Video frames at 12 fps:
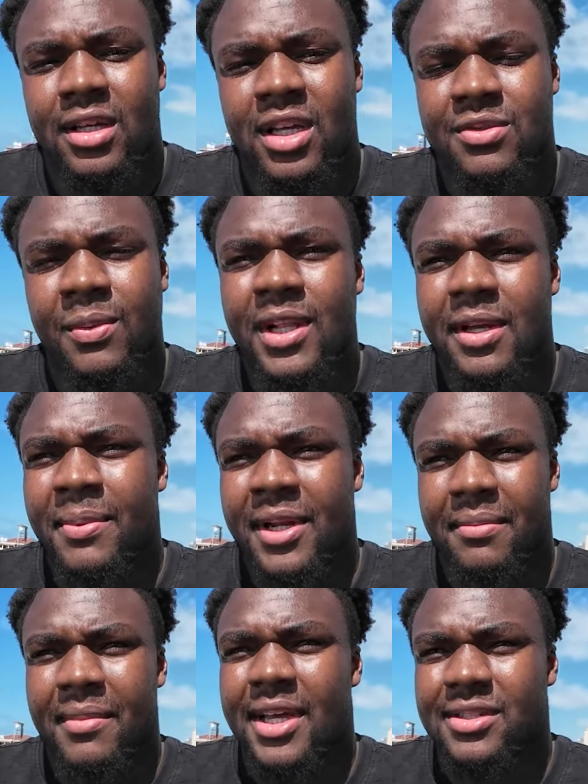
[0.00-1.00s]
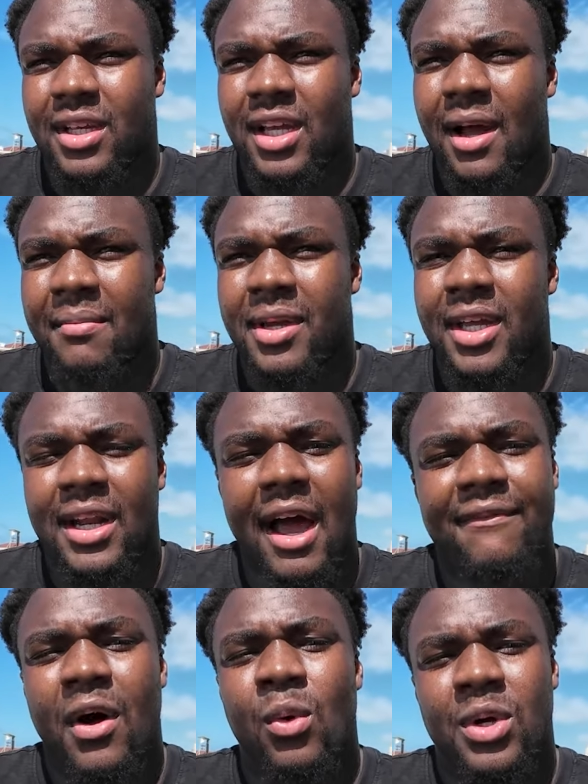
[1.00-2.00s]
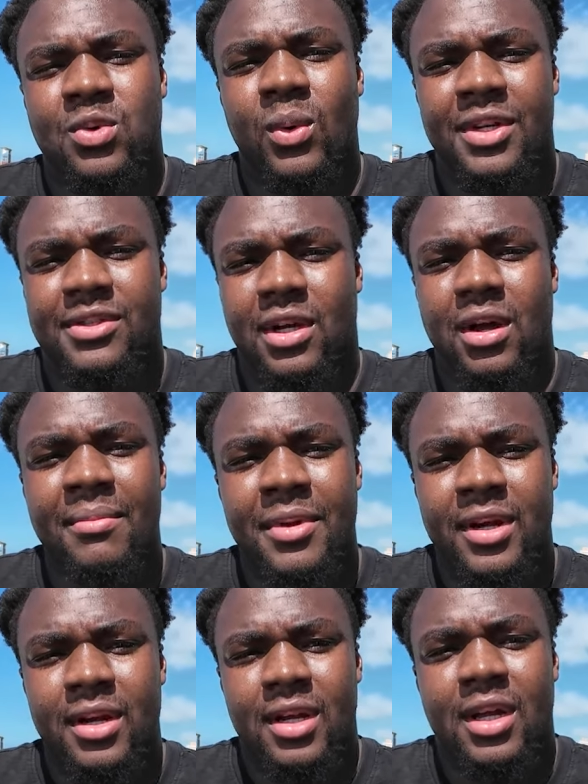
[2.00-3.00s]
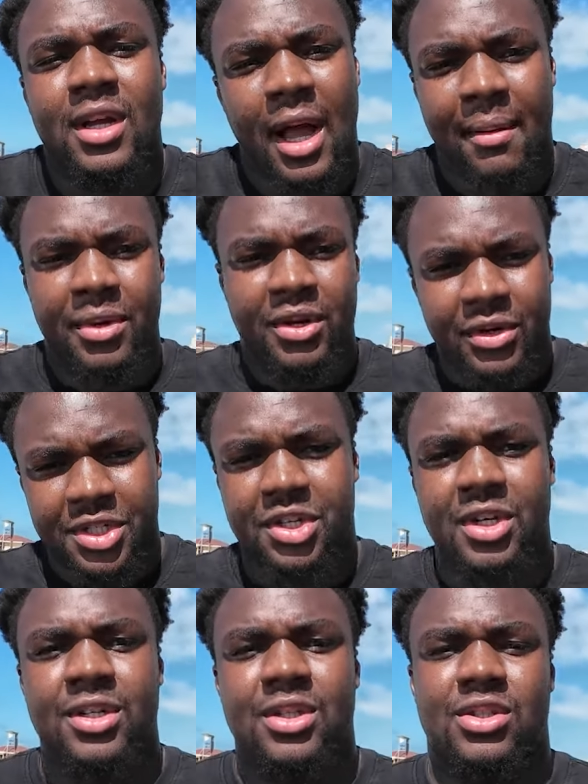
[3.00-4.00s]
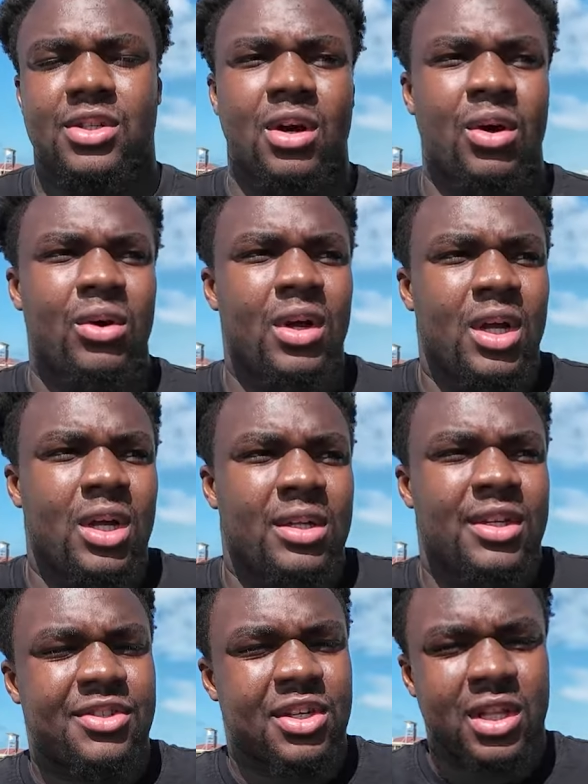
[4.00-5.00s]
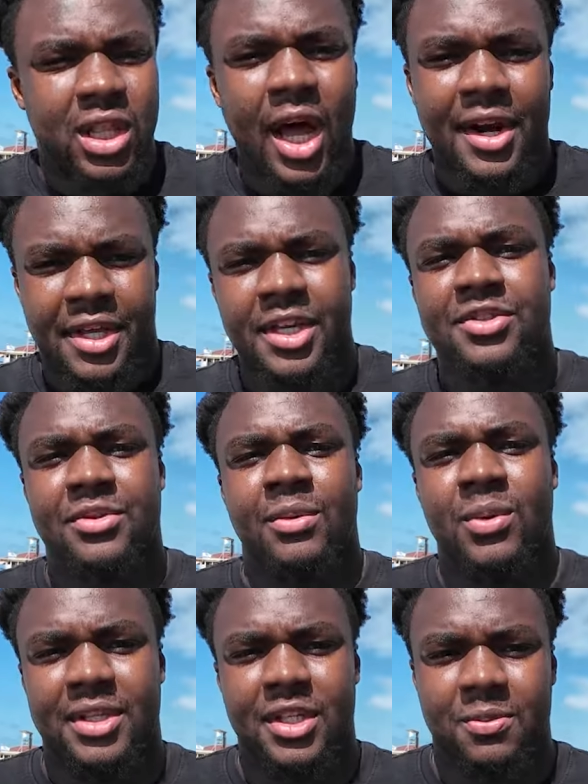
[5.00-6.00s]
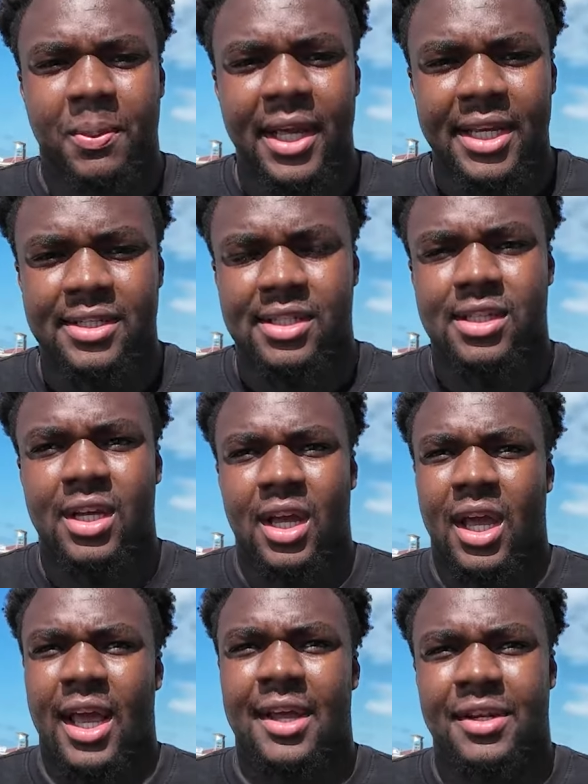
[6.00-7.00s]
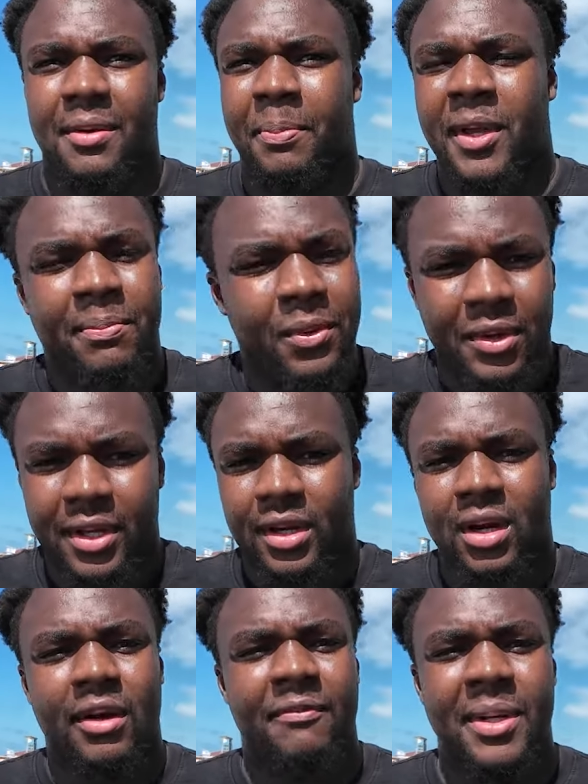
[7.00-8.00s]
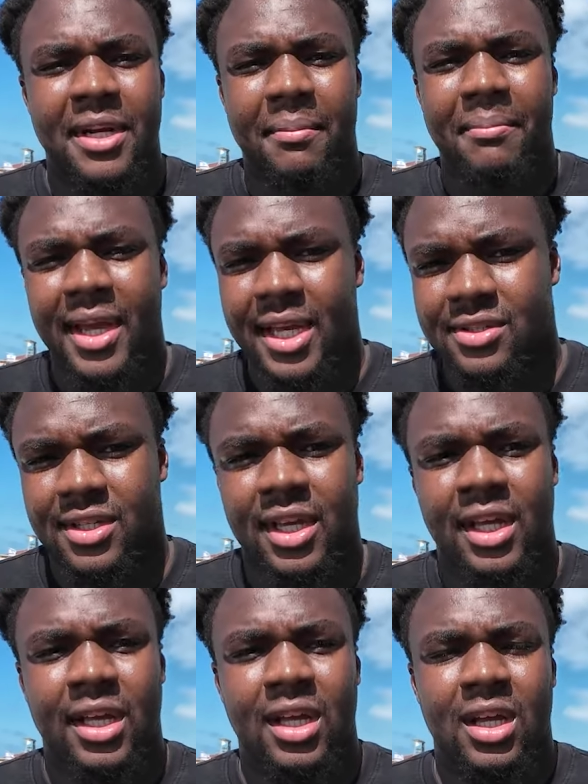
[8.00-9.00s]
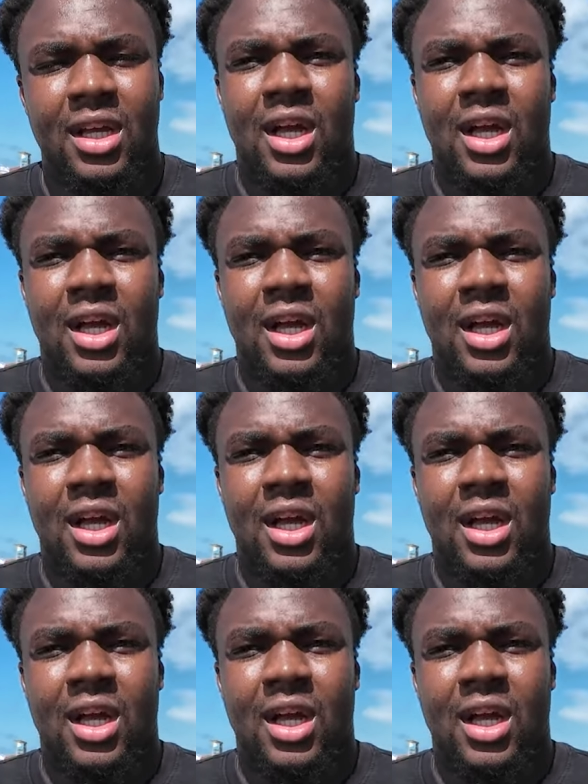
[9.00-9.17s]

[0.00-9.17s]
It's really been amazing. I mean, I've always wanted to come here. I'm a Christian, so there's a lot of history with this place, and the people here have been amazing.